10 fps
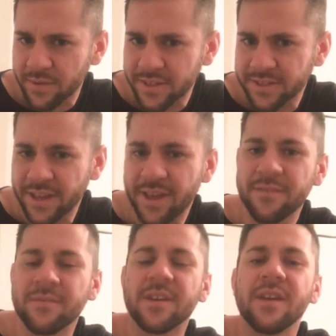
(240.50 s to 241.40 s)

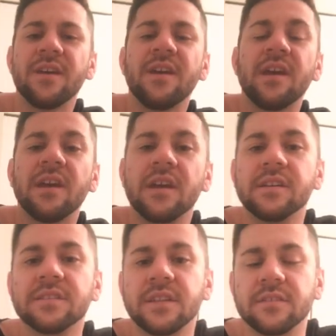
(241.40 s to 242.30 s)
myself.
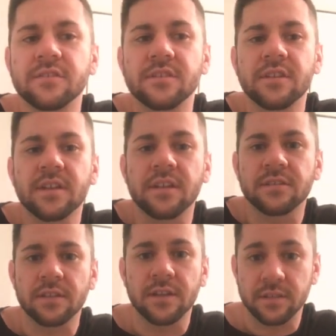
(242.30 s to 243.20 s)
Essentially,
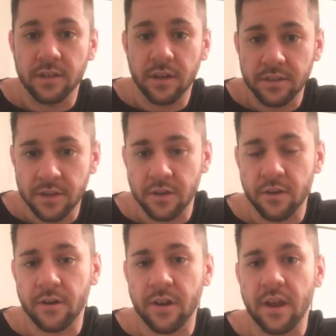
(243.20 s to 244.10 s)
it's not to
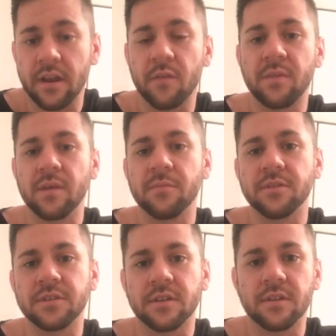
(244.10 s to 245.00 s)
urinate. I'll be able
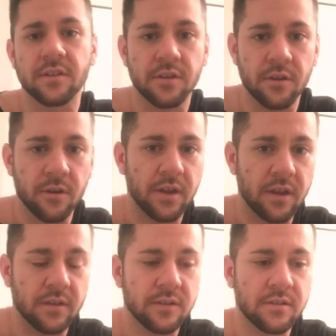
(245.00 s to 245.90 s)
to
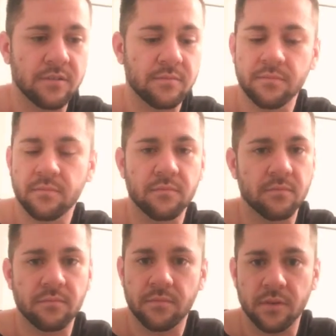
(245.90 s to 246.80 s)
urinate
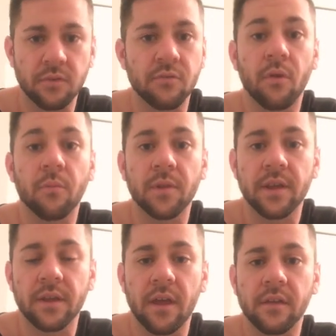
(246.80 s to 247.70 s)

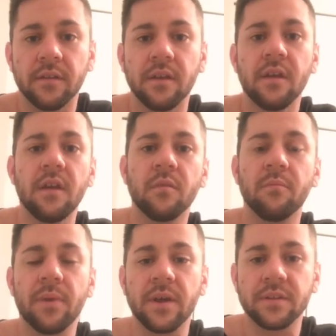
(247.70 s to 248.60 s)
normally again,
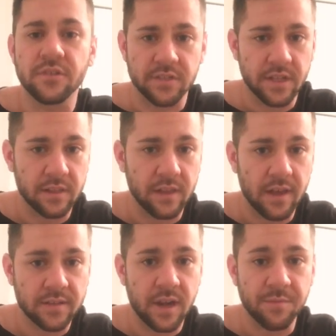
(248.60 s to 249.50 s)
but just like
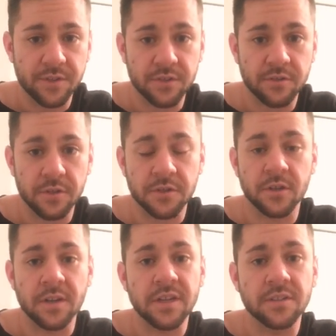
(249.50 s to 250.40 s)
last time, the
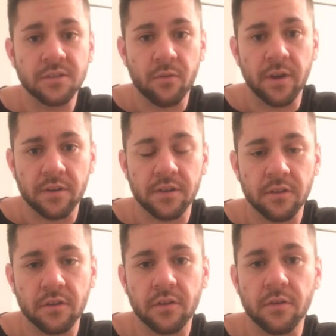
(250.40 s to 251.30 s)
stricture is going to
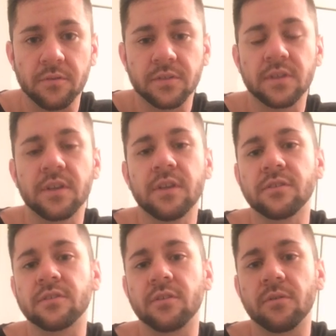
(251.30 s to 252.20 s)
close.
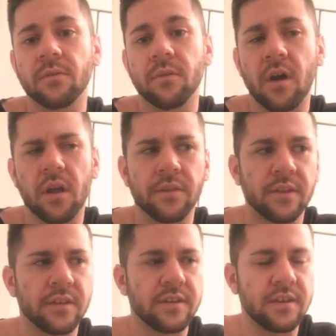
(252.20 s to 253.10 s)
So on
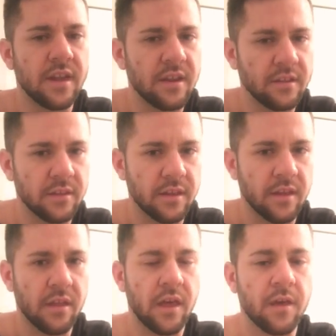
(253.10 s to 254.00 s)
the daily,
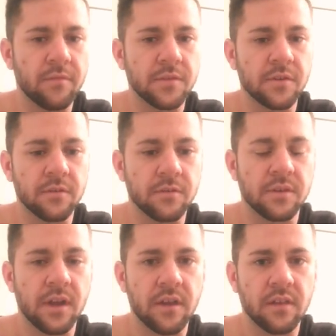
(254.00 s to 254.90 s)
I'll have to
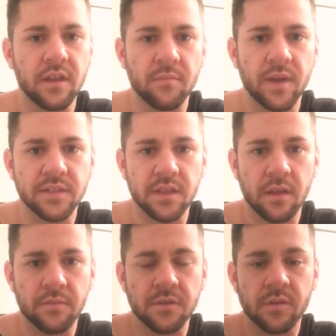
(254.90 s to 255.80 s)
dilate
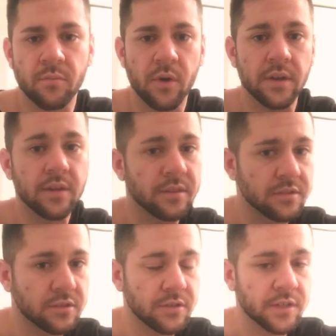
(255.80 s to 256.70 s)
myself to the point of the
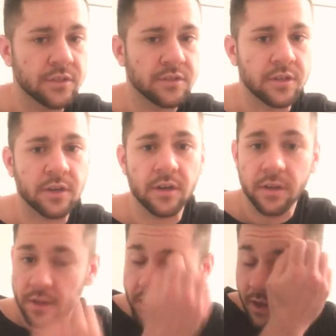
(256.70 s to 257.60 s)
stricture
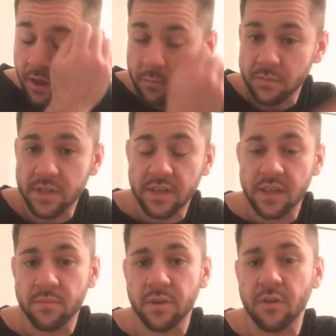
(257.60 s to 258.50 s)
to
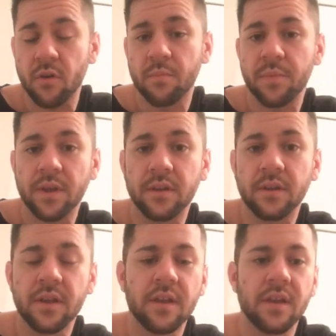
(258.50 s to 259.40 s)
keep it open,
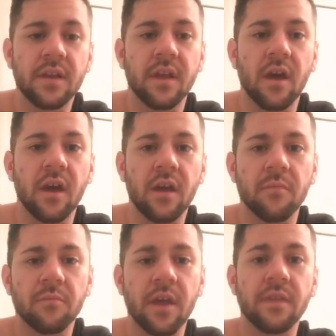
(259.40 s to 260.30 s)

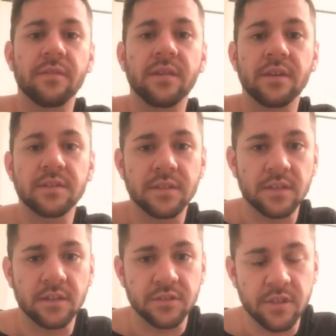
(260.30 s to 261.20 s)
and this
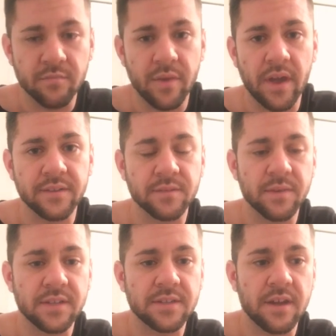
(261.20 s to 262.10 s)
essentially buys
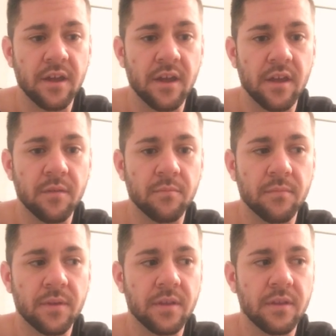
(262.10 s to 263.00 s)
me time